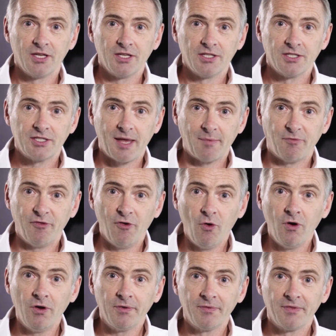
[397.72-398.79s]
Step
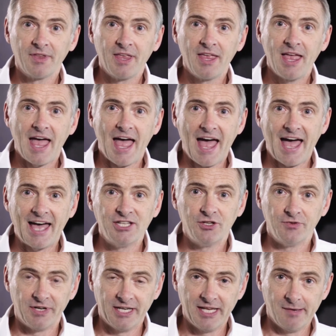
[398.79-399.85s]
four, add
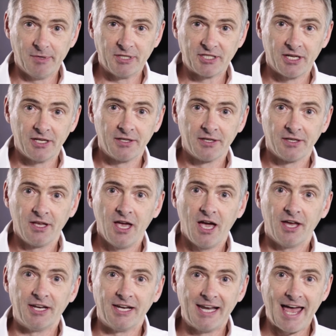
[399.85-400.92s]
your inhibitor
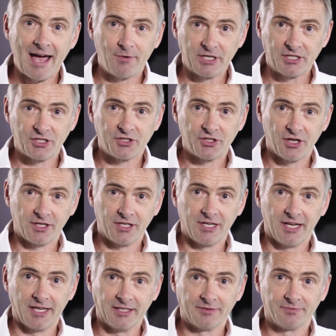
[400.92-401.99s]
and allow it to
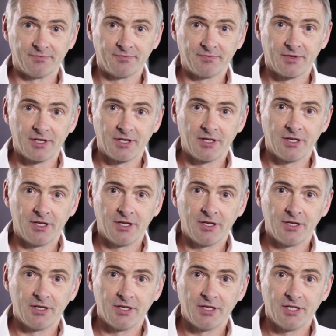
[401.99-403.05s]
circulate.
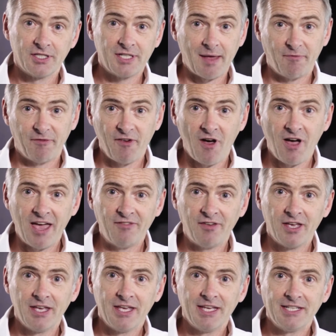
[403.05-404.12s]
Step five,
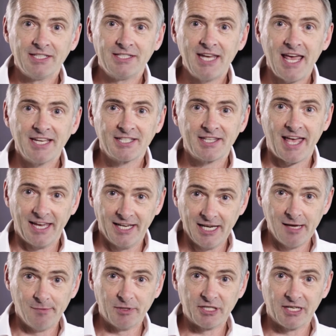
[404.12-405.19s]
test that
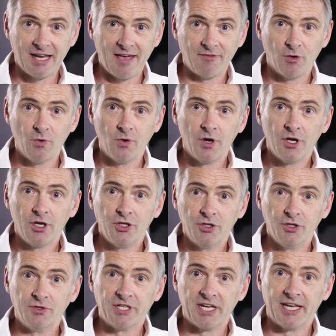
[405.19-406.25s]
inhibitor level
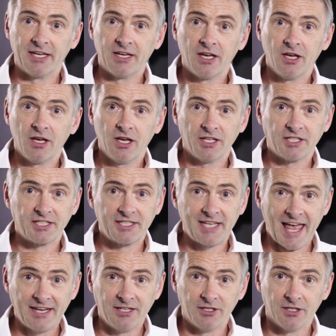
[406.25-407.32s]
using a
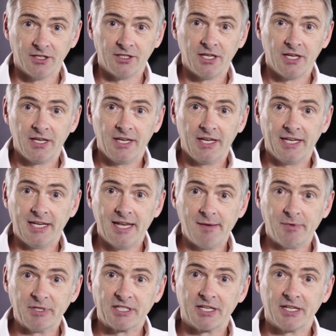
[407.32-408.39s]
standard
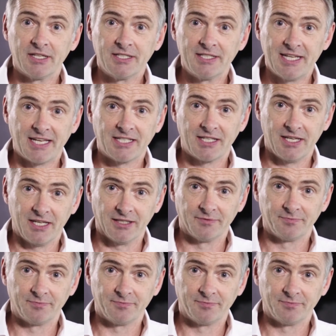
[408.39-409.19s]
inhibitor test kit.